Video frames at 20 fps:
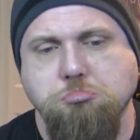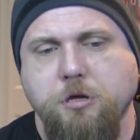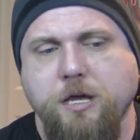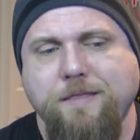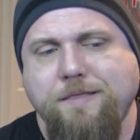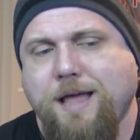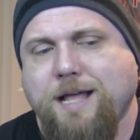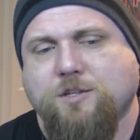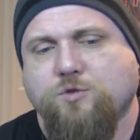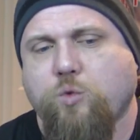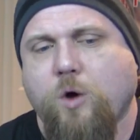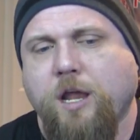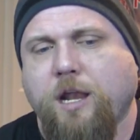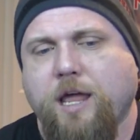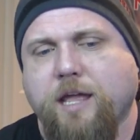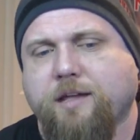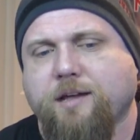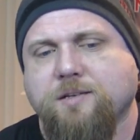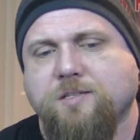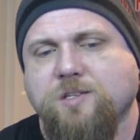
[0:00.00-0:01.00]
And that's why,
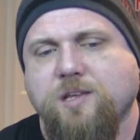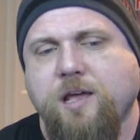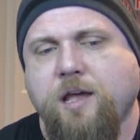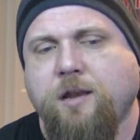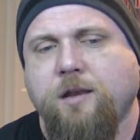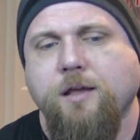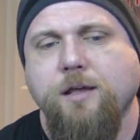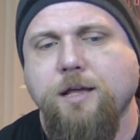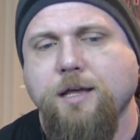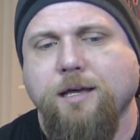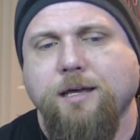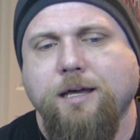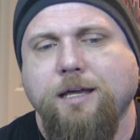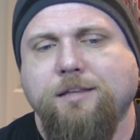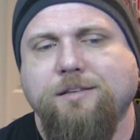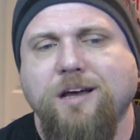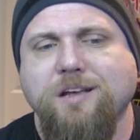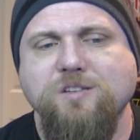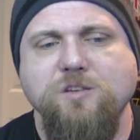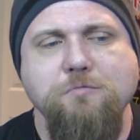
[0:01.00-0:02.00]
like I said, it
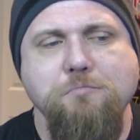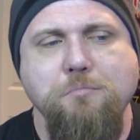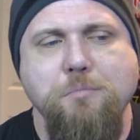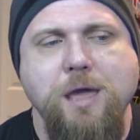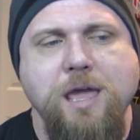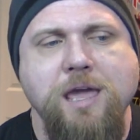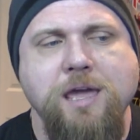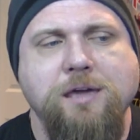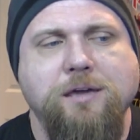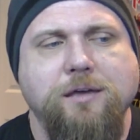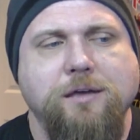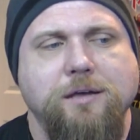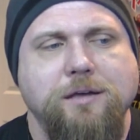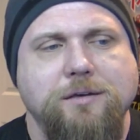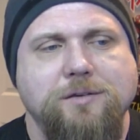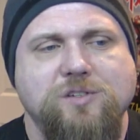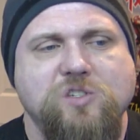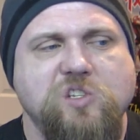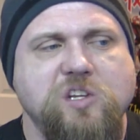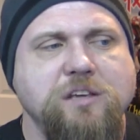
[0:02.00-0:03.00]
doesn't make
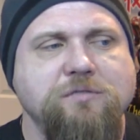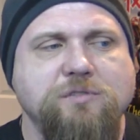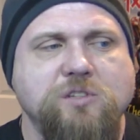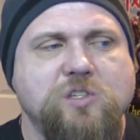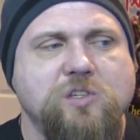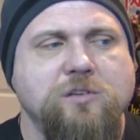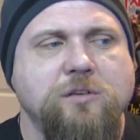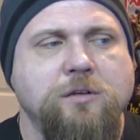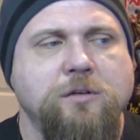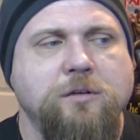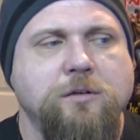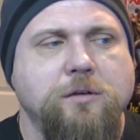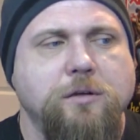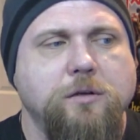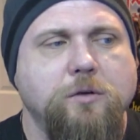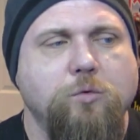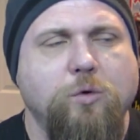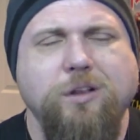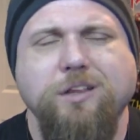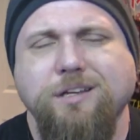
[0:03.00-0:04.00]
Stephenson,
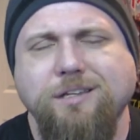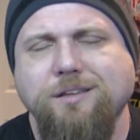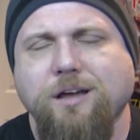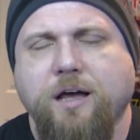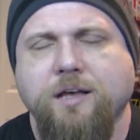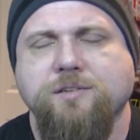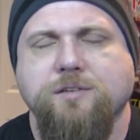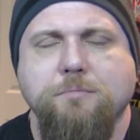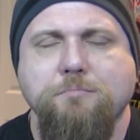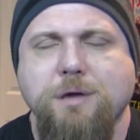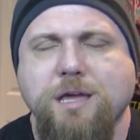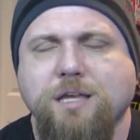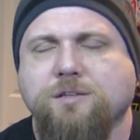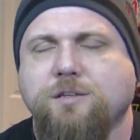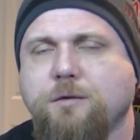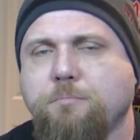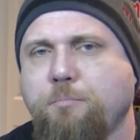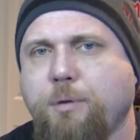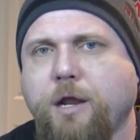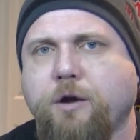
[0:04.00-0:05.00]
well, it does. It makes
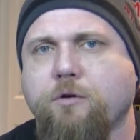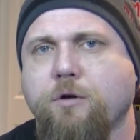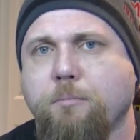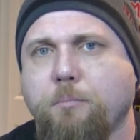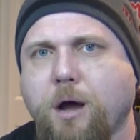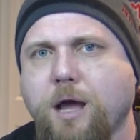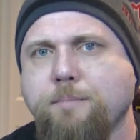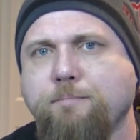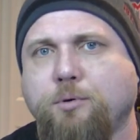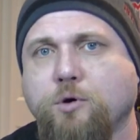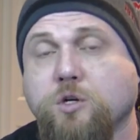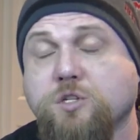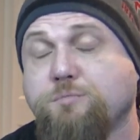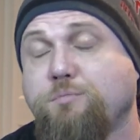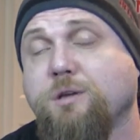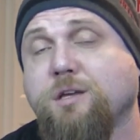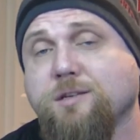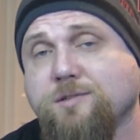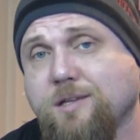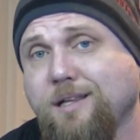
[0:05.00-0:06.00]
him better in my books
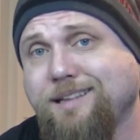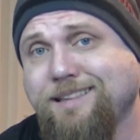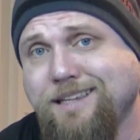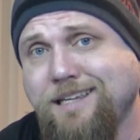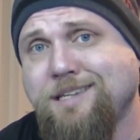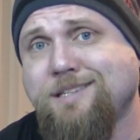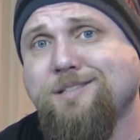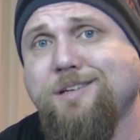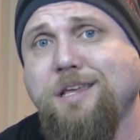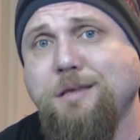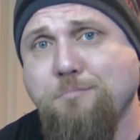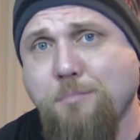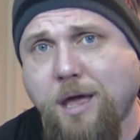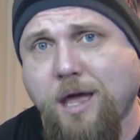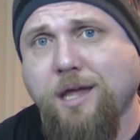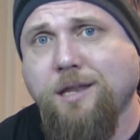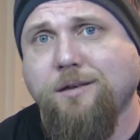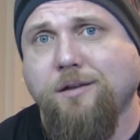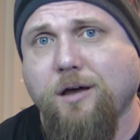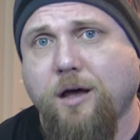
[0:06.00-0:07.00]
because at least he
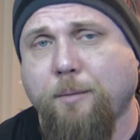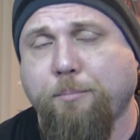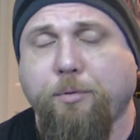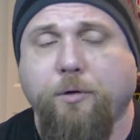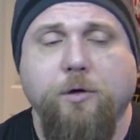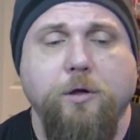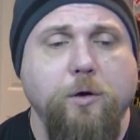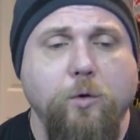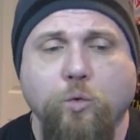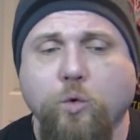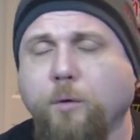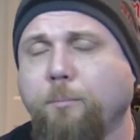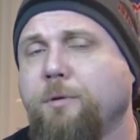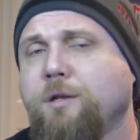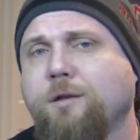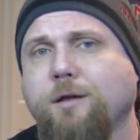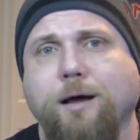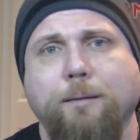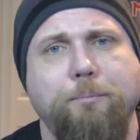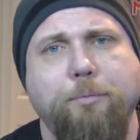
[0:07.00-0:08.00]
manned up,
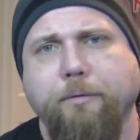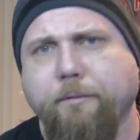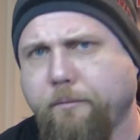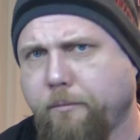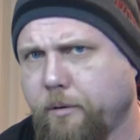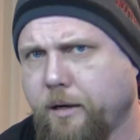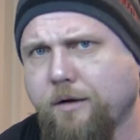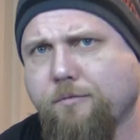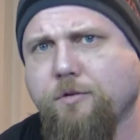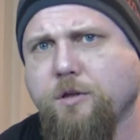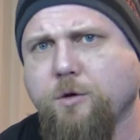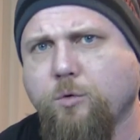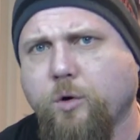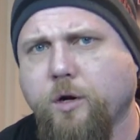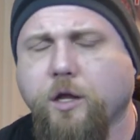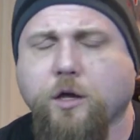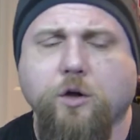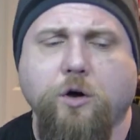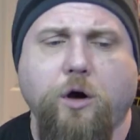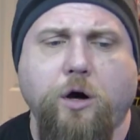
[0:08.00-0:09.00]
womaned up, whatever you
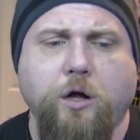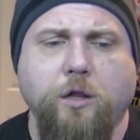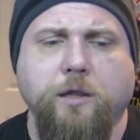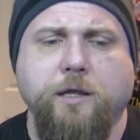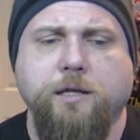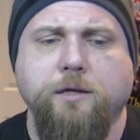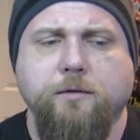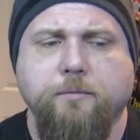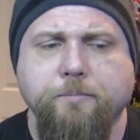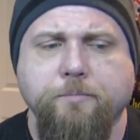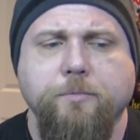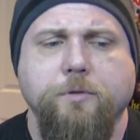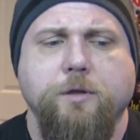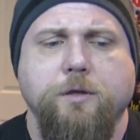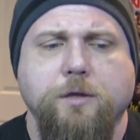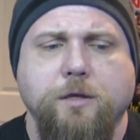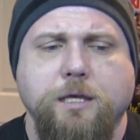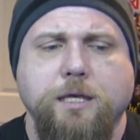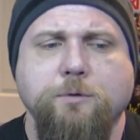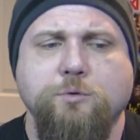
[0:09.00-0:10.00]
want to call it.
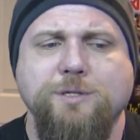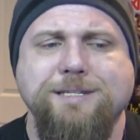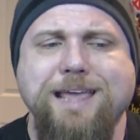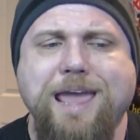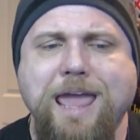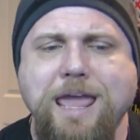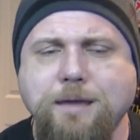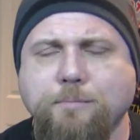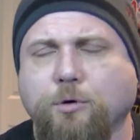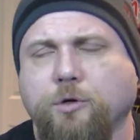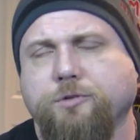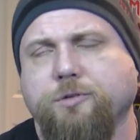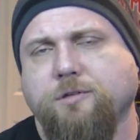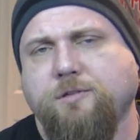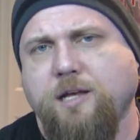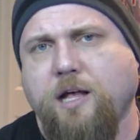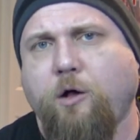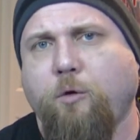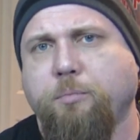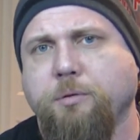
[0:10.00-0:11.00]
He was able to
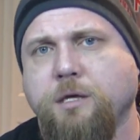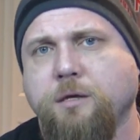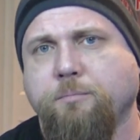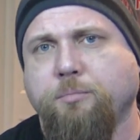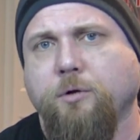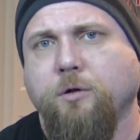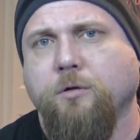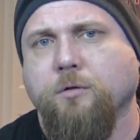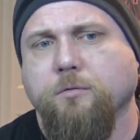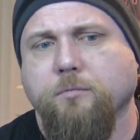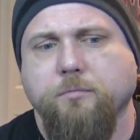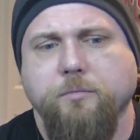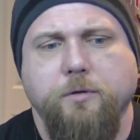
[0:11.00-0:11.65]
tell people.